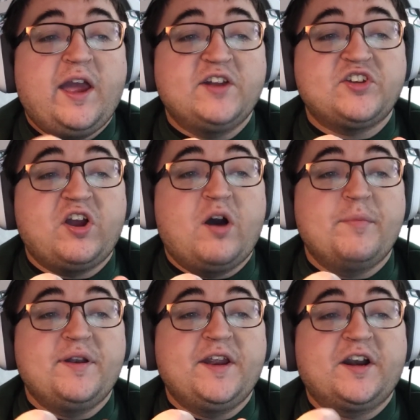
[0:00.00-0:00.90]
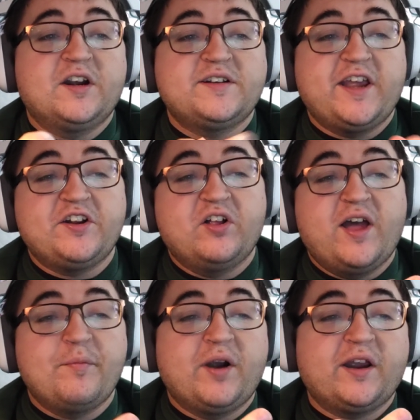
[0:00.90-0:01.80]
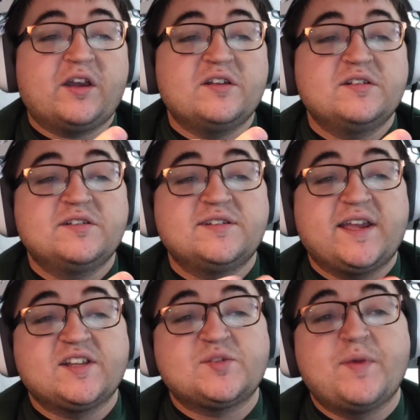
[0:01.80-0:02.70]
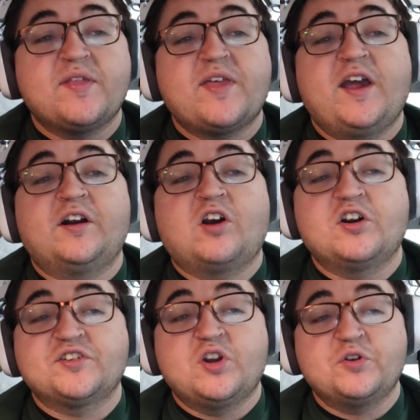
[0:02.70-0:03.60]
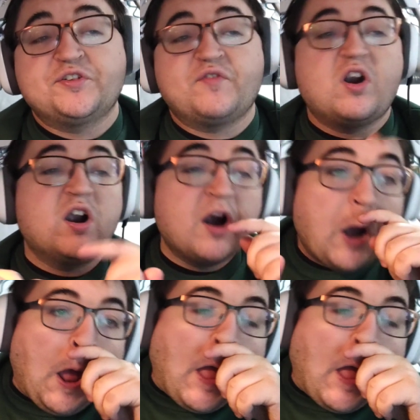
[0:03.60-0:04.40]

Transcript: AJ Allmendinger, Daniel Hemric, Zane Smith, and Carson Hocevar.